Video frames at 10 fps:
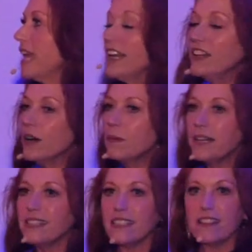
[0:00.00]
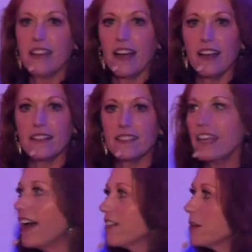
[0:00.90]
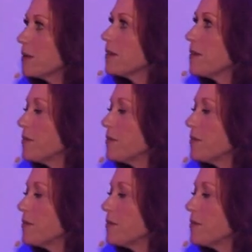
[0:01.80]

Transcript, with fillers: And nobody did that. Yeah. And the fire